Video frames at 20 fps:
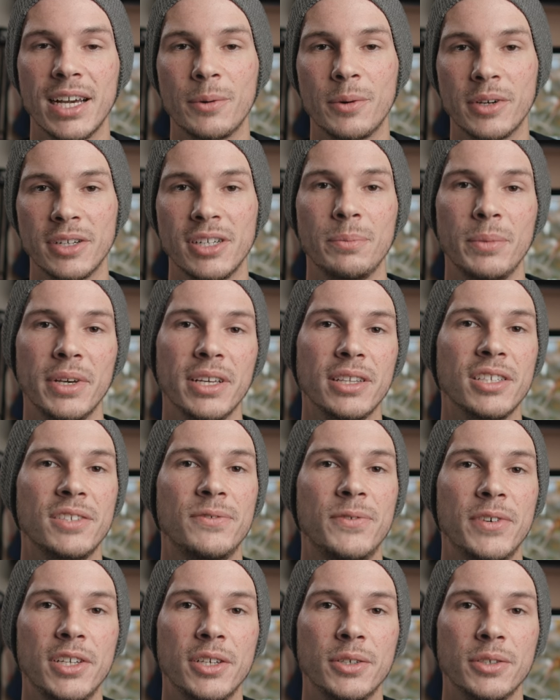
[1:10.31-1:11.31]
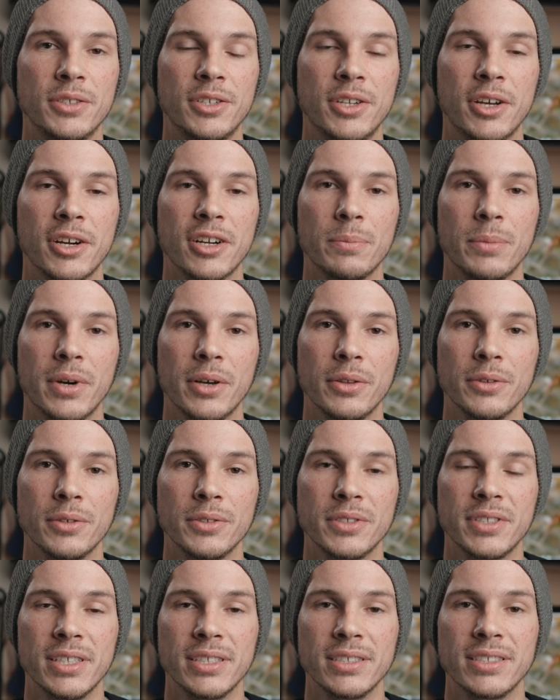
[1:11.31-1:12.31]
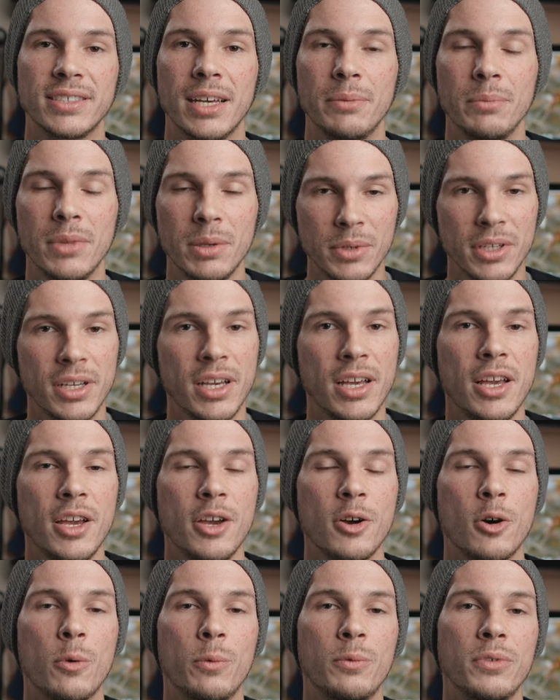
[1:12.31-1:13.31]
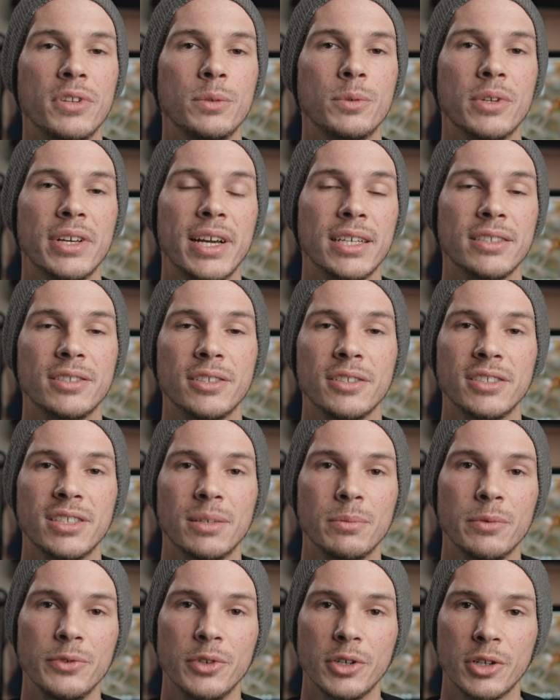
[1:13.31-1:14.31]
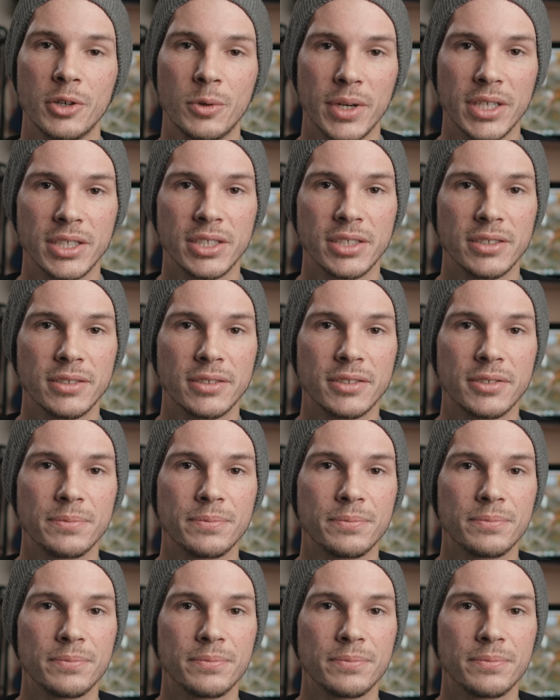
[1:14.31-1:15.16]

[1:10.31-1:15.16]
I wanted to make this video to talk about those things that maybe hopefully will answer some of your questions.